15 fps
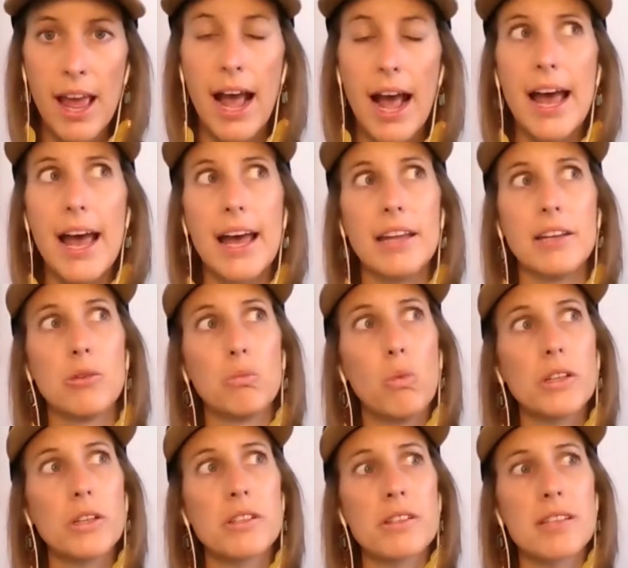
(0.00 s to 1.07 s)
And
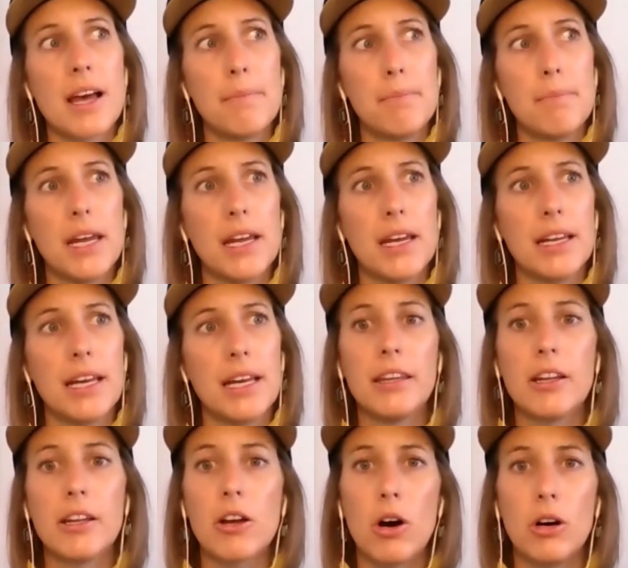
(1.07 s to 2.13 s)
what does that mean in
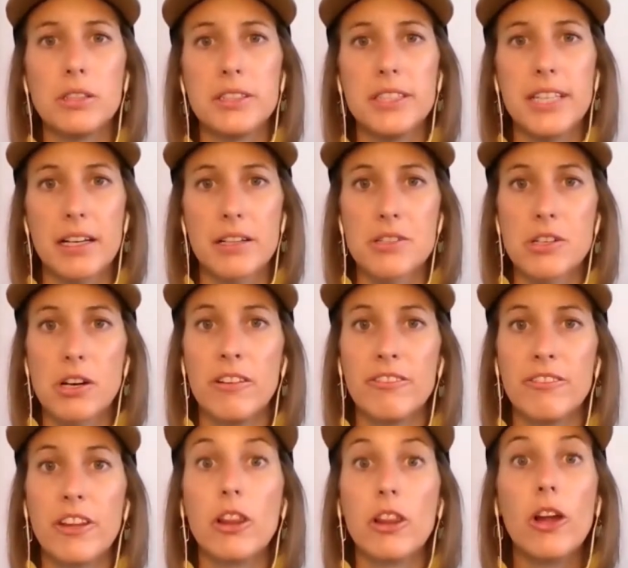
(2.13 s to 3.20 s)
the context of
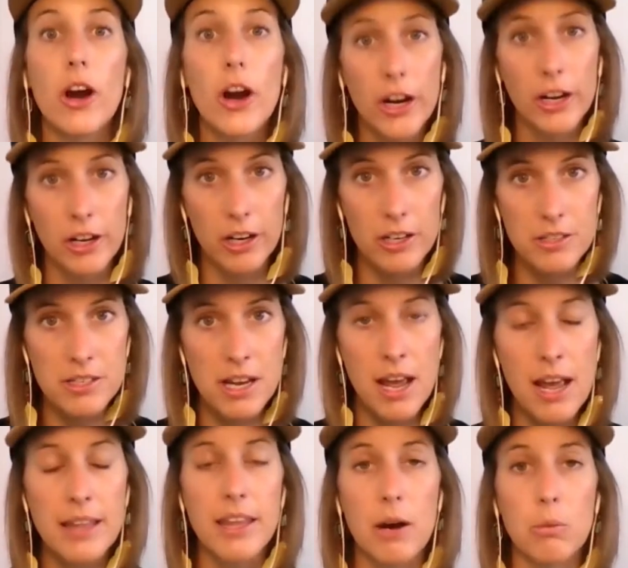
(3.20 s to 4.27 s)
the learners
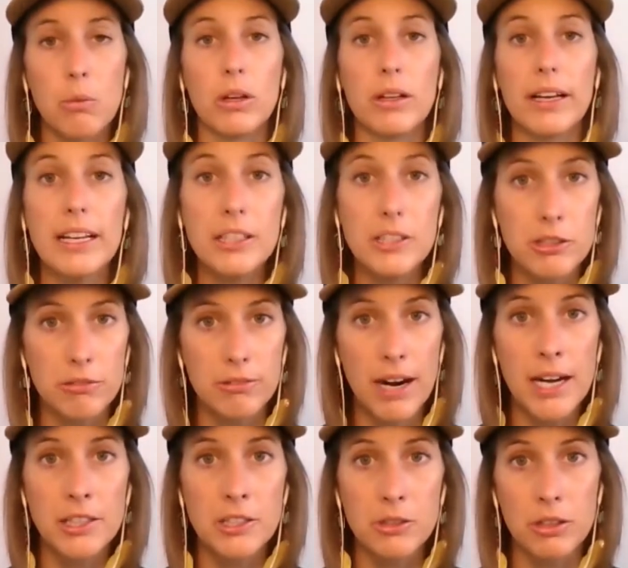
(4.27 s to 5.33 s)
that will
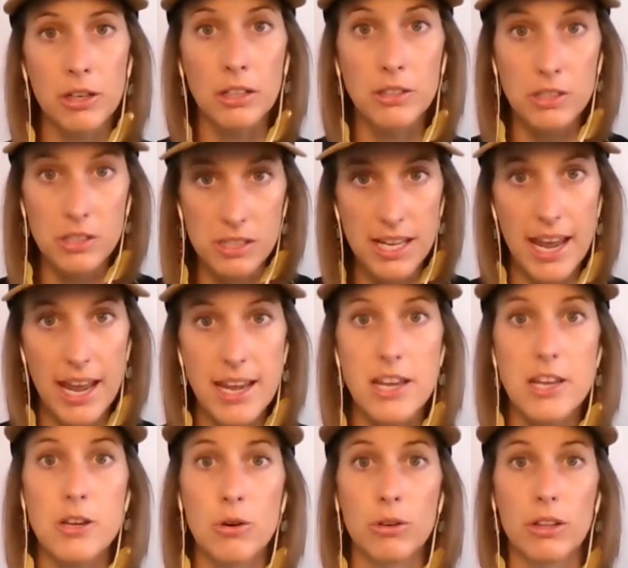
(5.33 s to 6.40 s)
interact or undertake
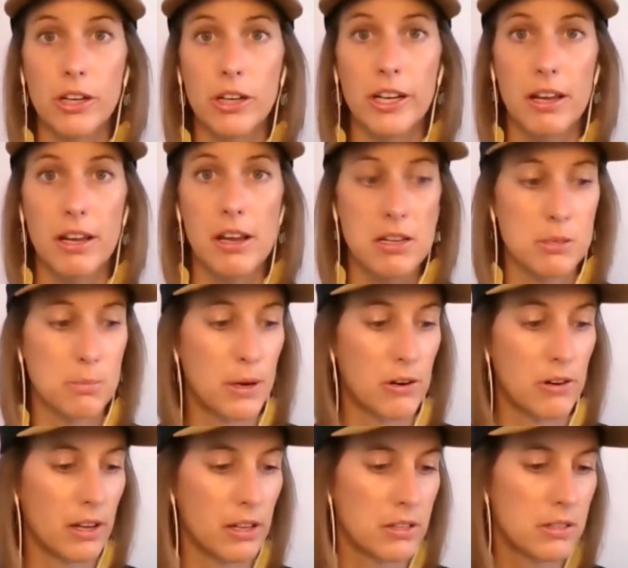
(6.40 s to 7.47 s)
your learning
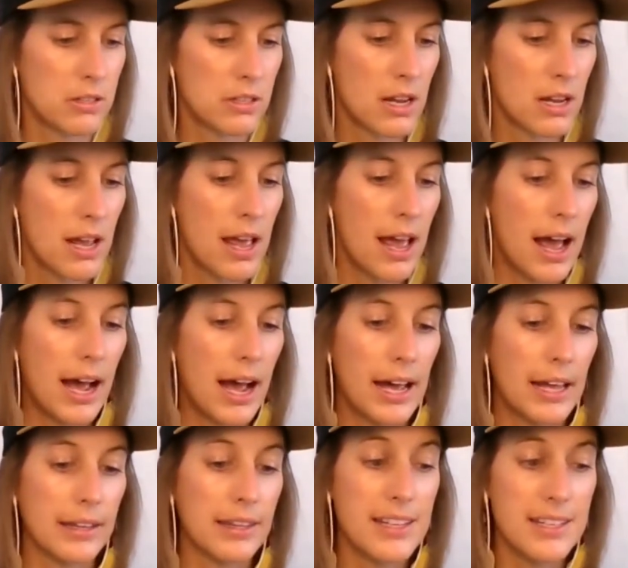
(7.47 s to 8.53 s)
experience?
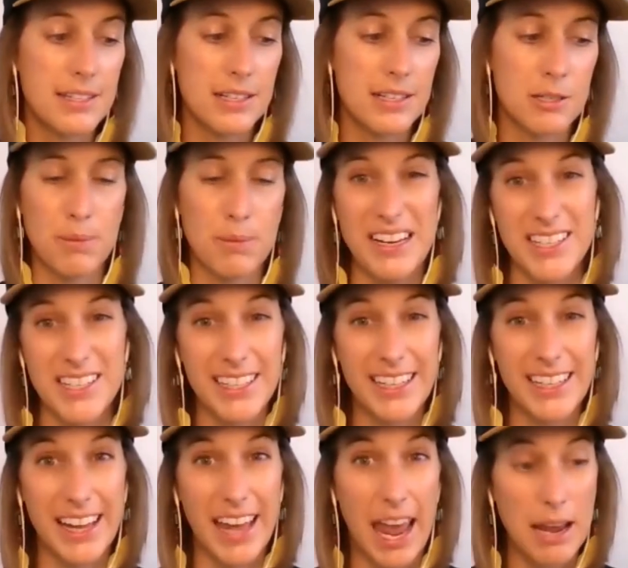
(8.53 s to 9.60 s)
And this is basically a
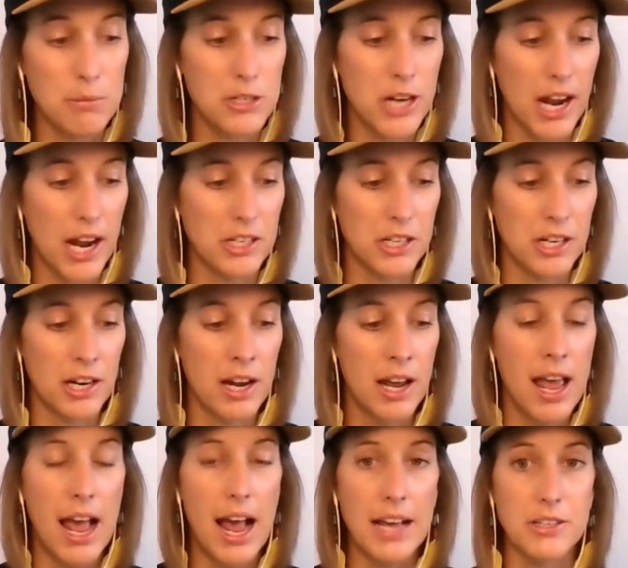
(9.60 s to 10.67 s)
game changer
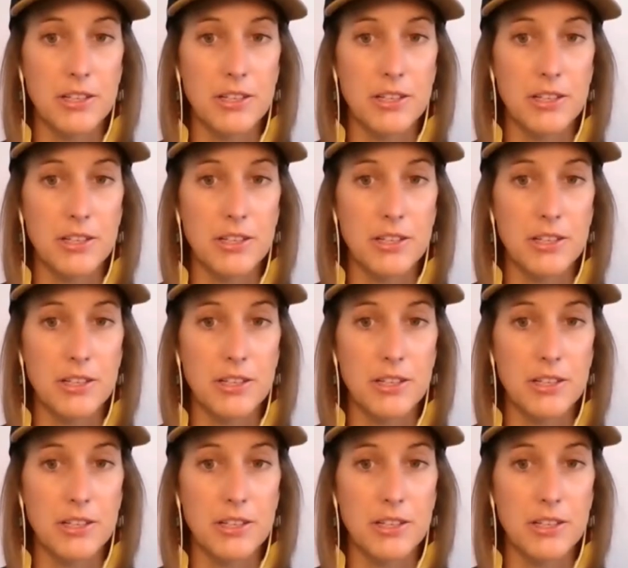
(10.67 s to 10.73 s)
as